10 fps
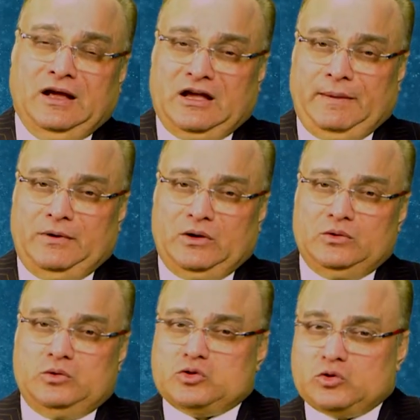
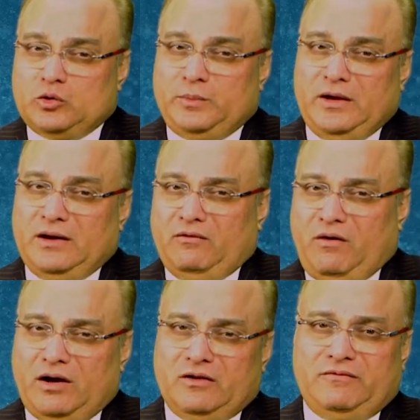Capricorn, this could be a
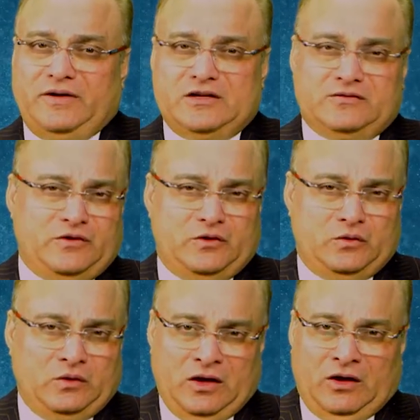rewarding phase for
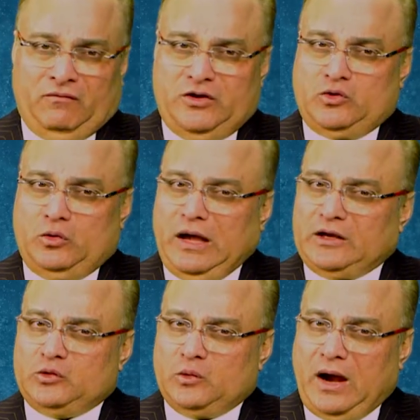you, where you
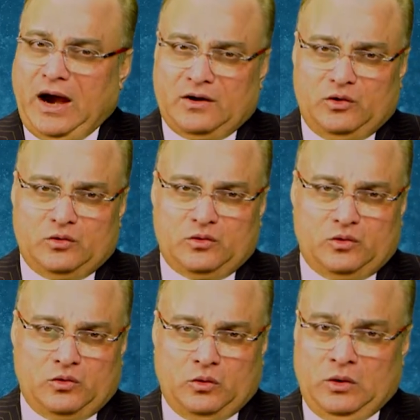like you to add on to
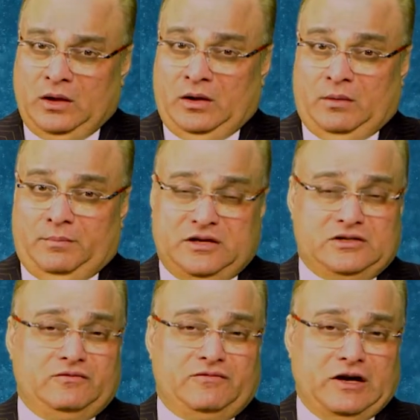your
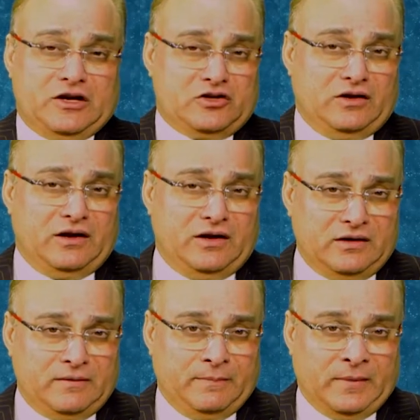present financial earning,
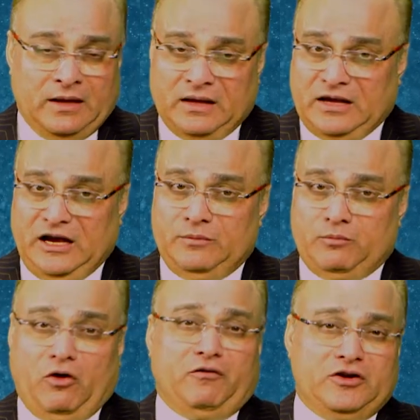gain
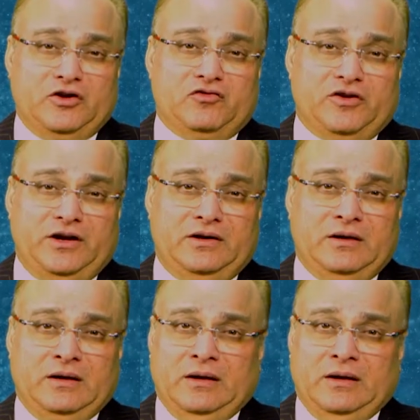profit in trade.